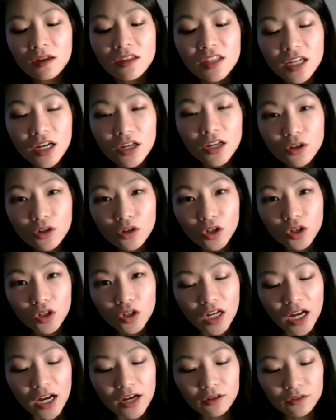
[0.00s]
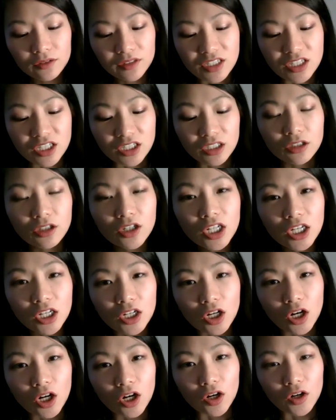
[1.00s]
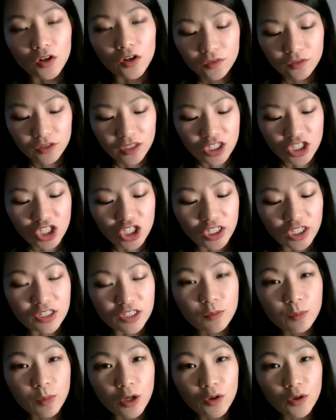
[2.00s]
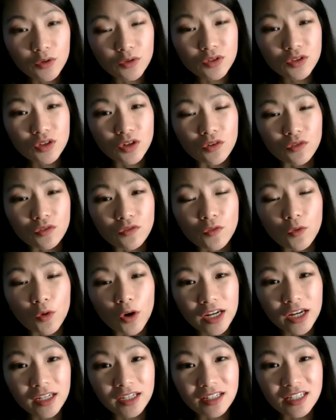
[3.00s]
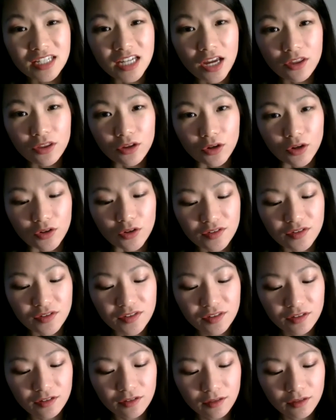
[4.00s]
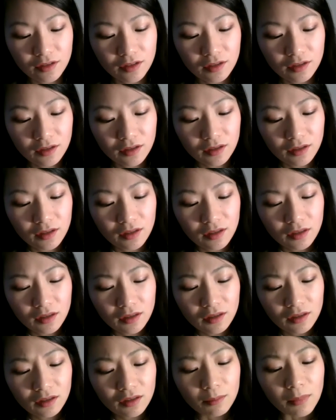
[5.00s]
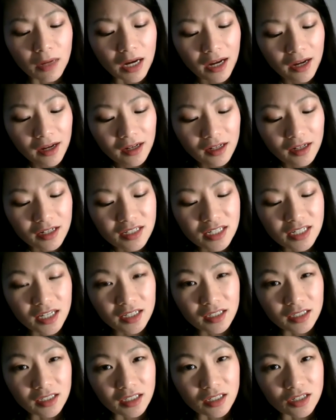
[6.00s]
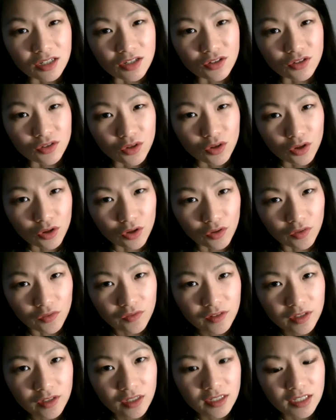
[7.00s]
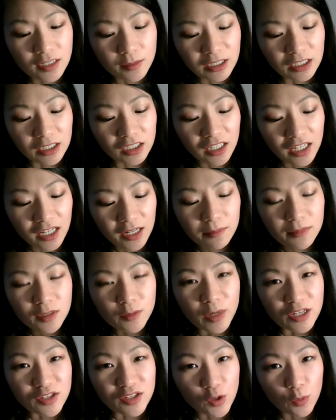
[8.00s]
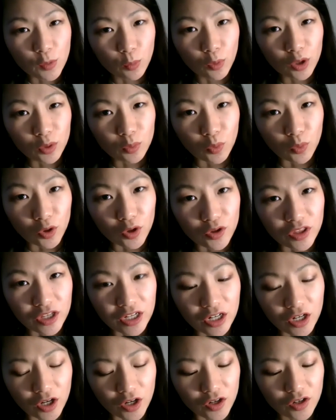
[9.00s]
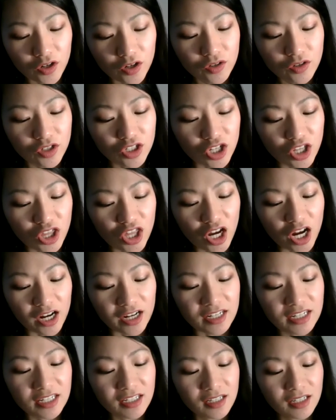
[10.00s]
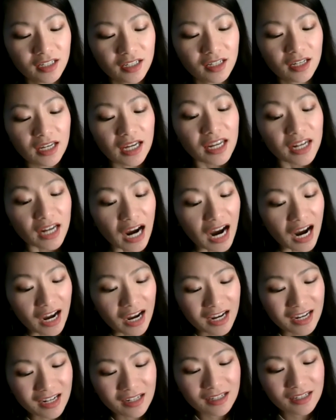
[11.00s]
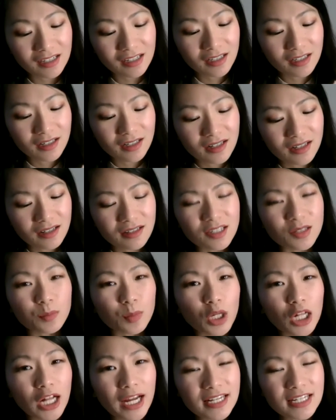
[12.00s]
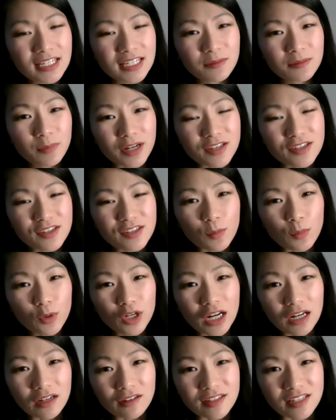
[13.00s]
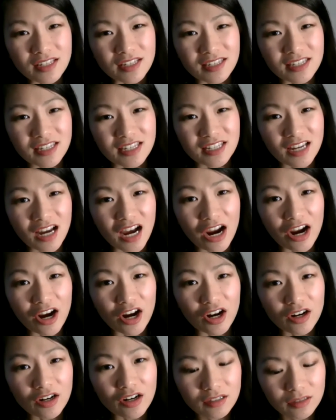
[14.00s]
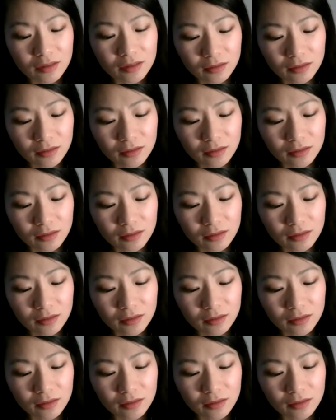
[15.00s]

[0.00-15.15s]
The other girl had only to look at her, and she exposed her fraying tethers. My identity deserved to be claimed by someone worthier, she thought, and I, supplanted by someone else's desire.